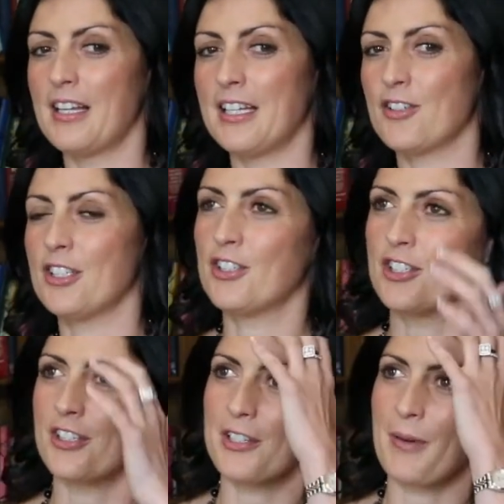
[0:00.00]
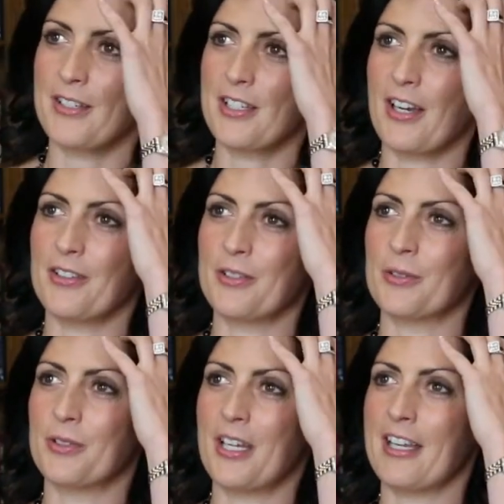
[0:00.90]
literally just about to get out the
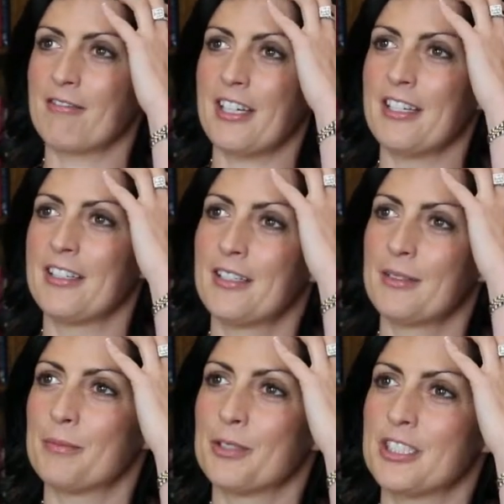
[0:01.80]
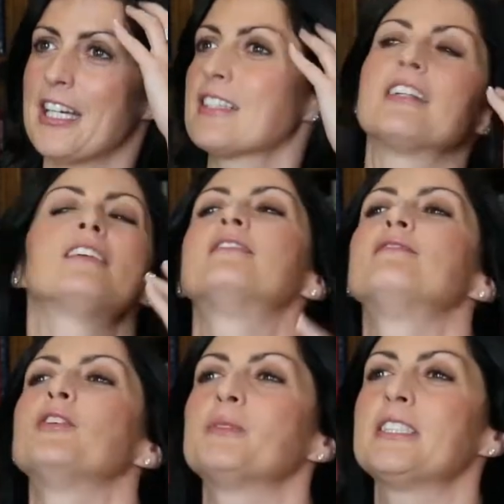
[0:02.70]
door, and Henry projectile
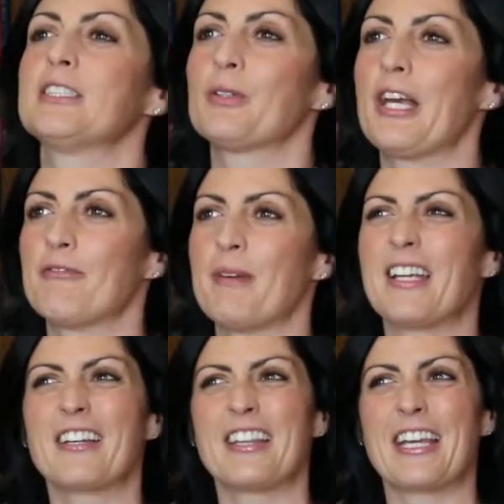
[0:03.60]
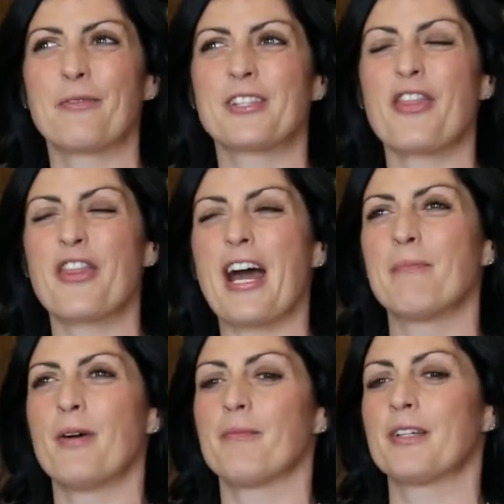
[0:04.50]
vomited all over me. And I think it was at
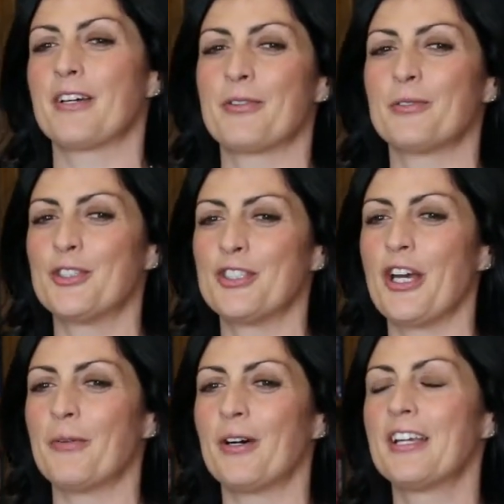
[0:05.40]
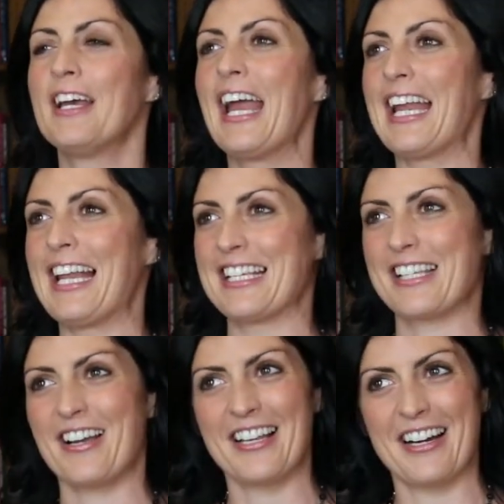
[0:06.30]
that moment I thought, do you know what,
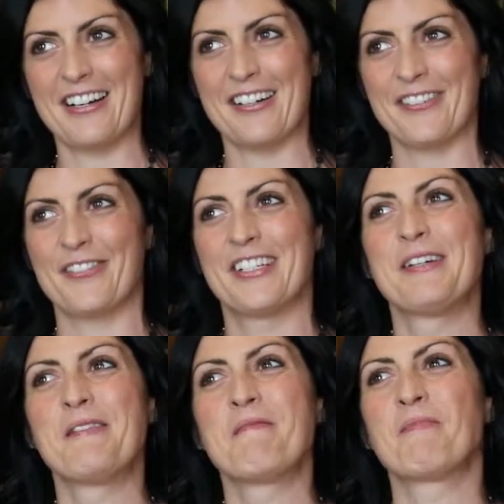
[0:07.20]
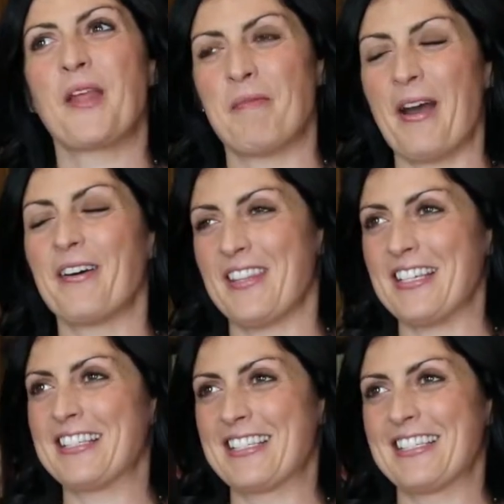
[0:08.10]
unless I laugh about
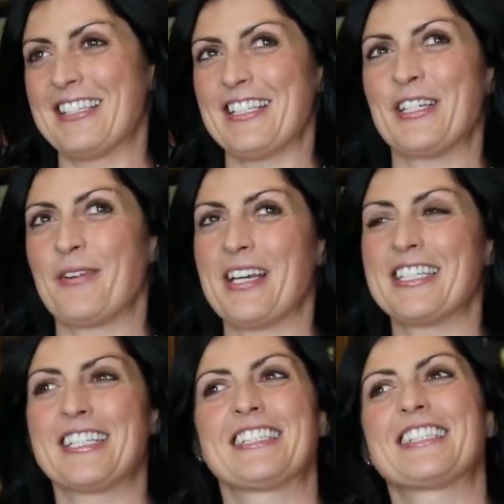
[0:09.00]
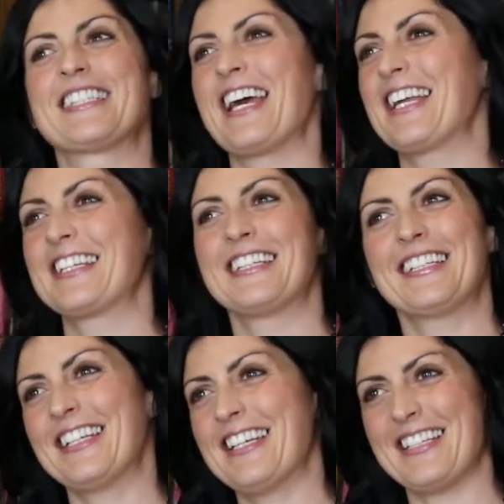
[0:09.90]
these situations, then
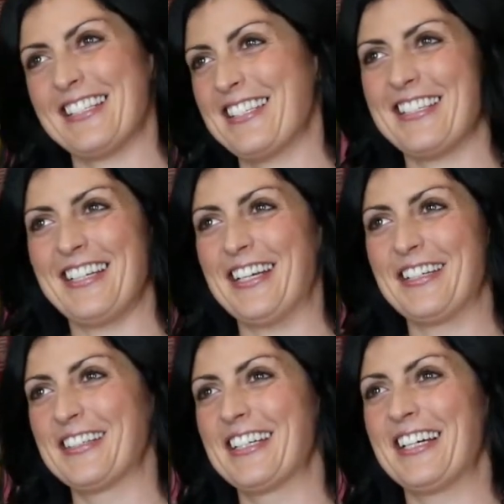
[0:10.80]
it's, you know,